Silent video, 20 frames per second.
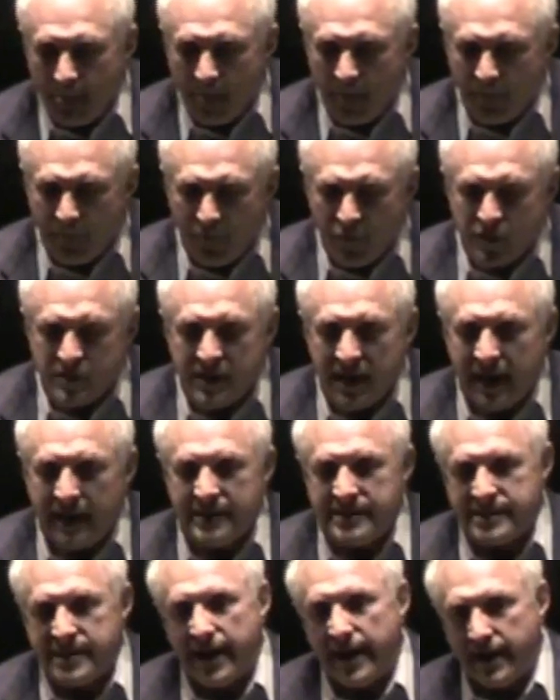The first 90
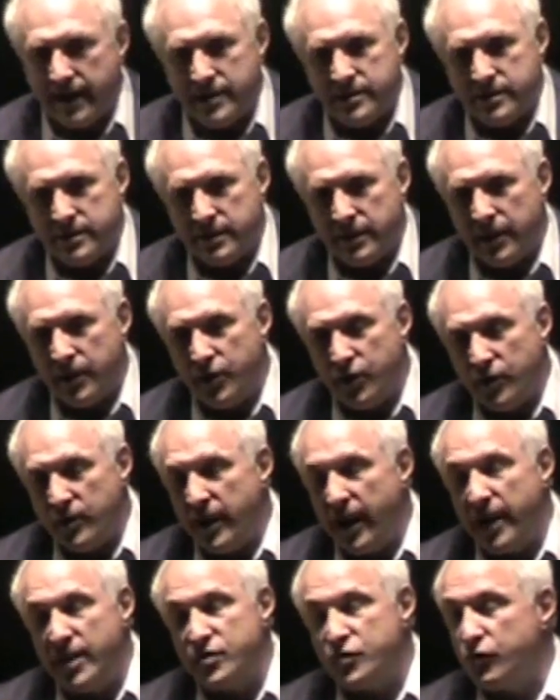seconds in your
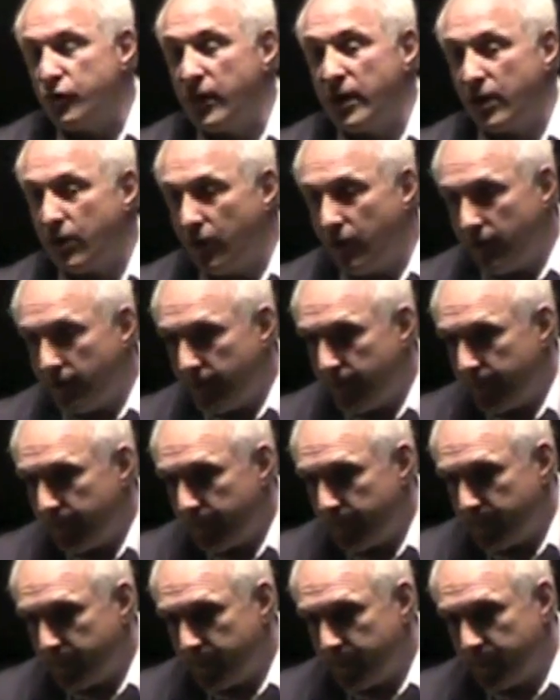day is critical.
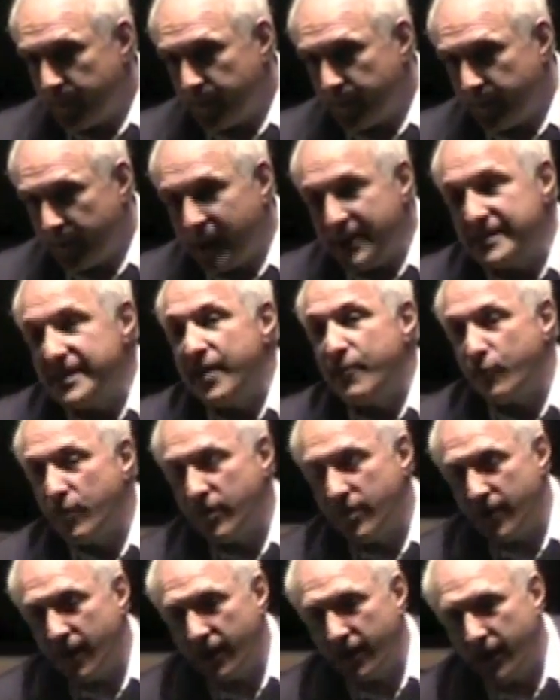It's everything.
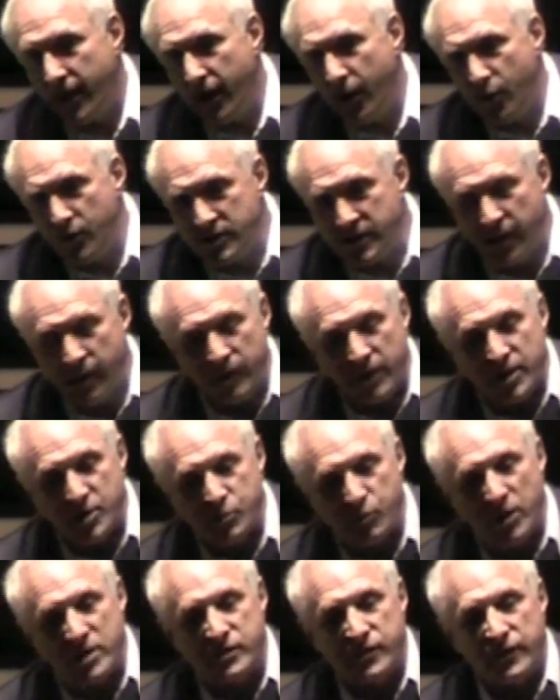I always have an
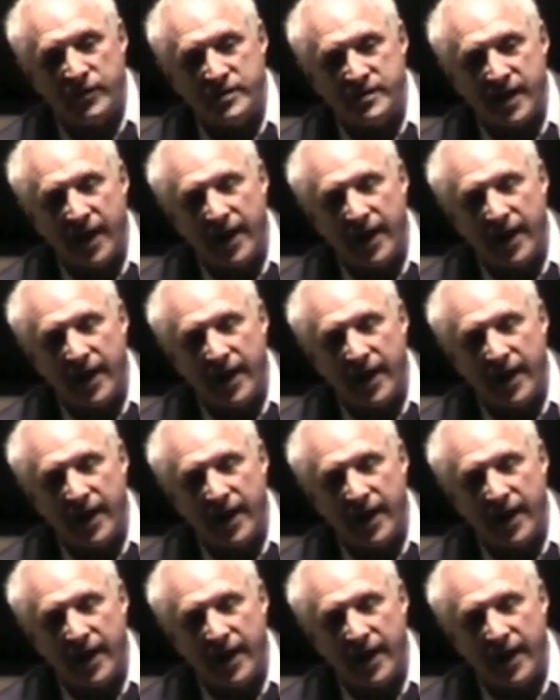expression, it's